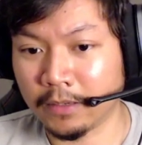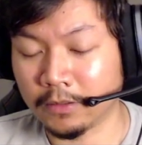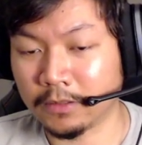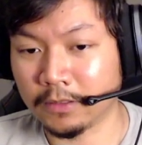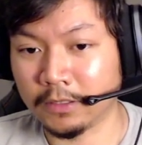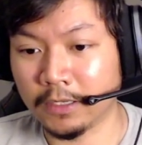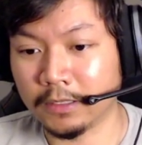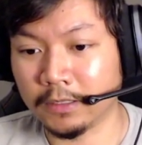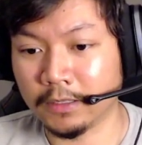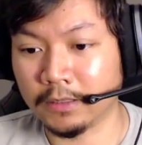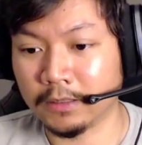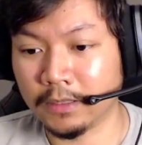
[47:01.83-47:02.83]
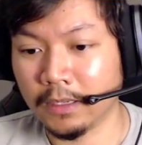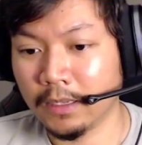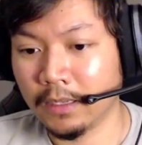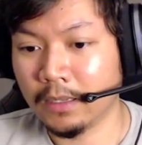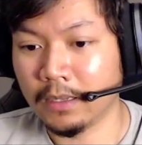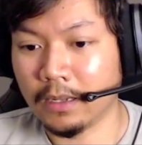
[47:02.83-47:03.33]
or suggestions,
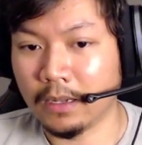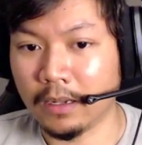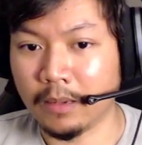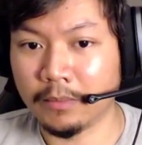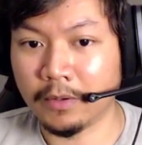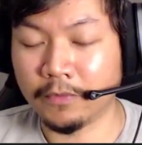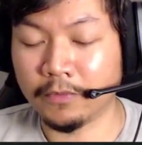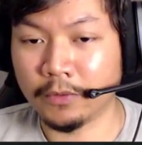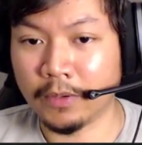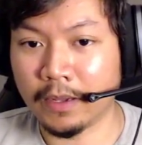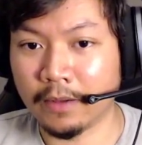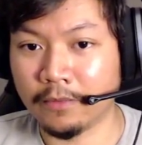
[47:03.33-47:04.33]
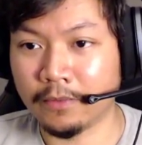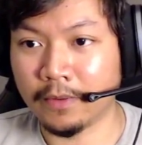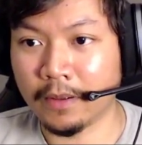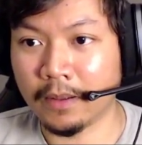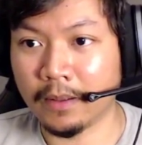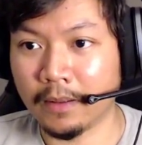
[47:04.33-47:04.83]
if you
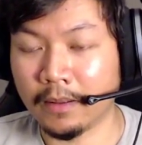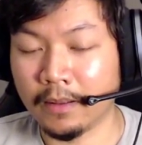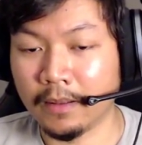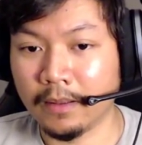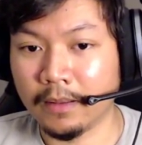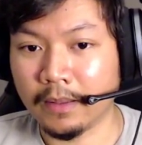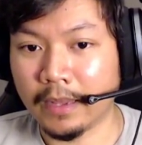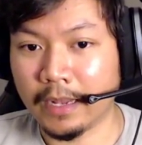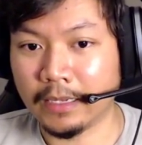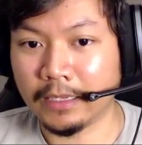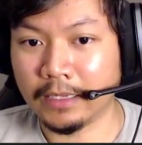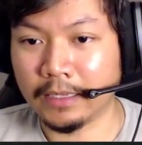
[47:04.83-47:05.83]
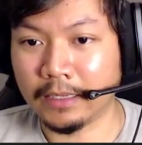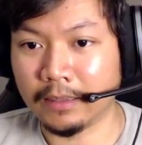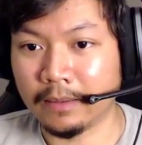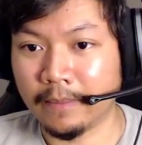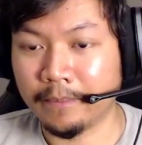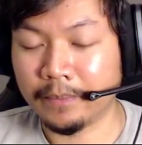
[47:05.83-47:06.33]
have any
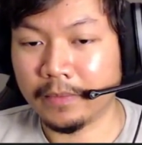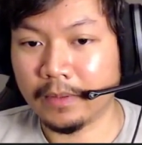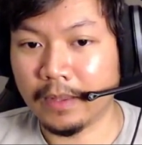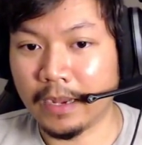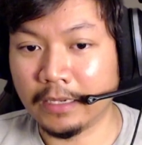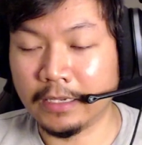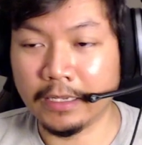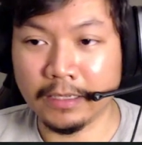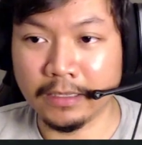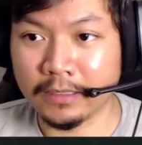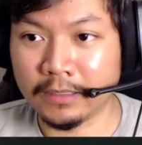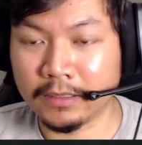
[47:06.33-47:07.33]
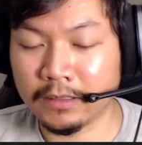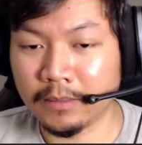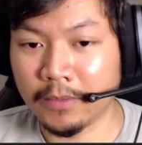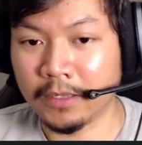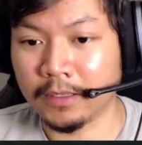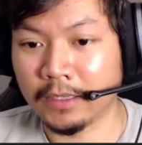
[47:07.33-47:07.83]
ideas
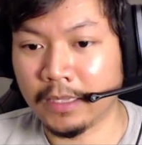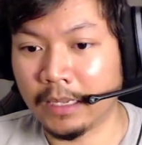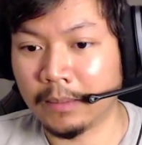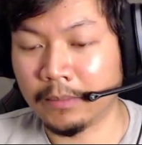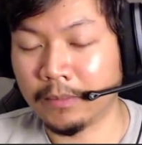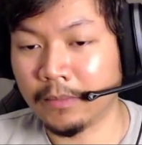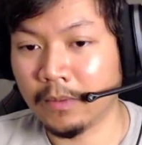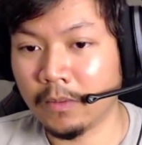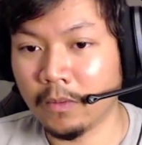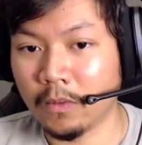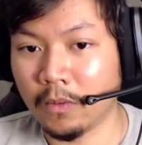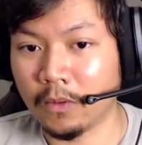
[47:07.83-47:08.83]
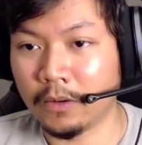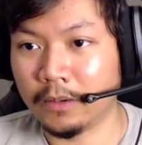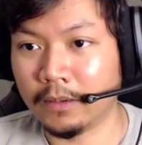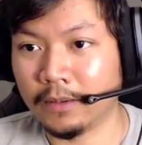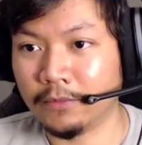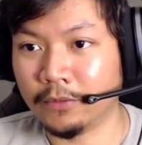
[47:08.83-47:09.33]
about the game, or
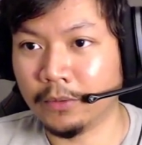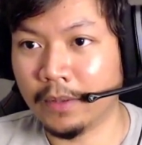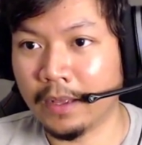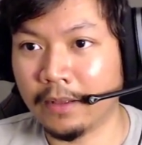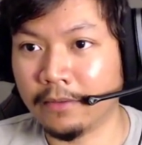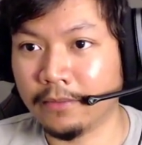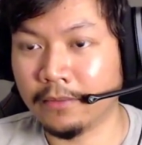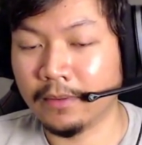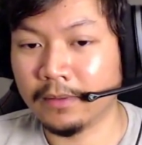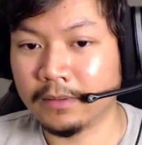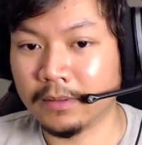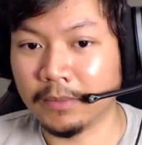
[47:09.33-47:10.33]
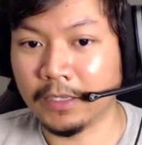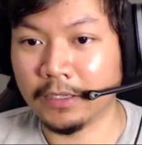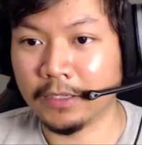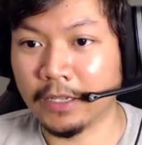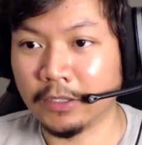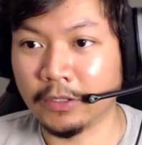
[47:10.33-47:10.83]
if you have something
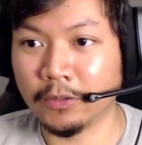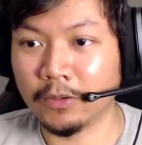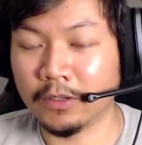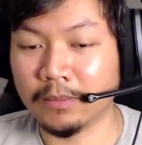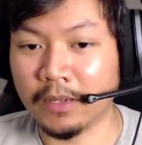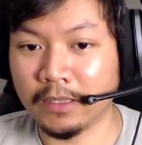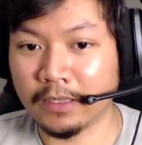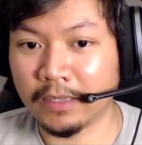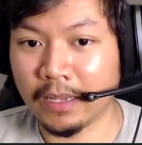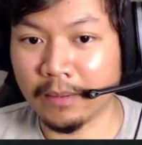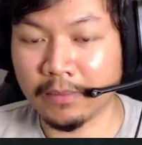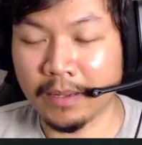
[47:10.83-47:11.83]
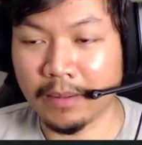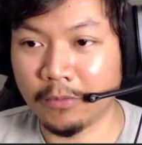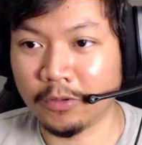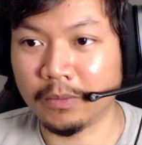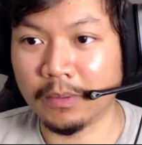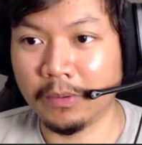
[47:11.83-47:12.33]
that you notice about the game that
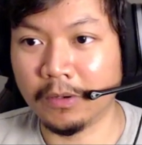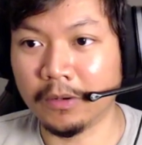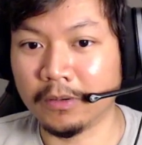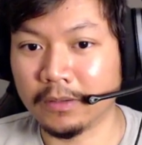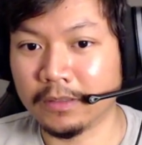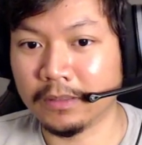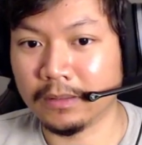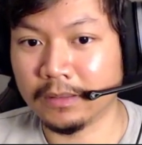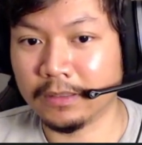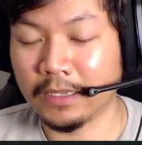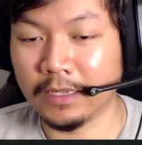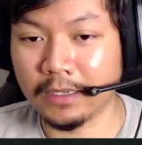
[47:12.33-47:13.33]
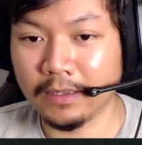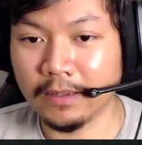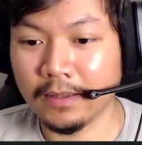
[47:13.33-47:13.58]
most people don't see,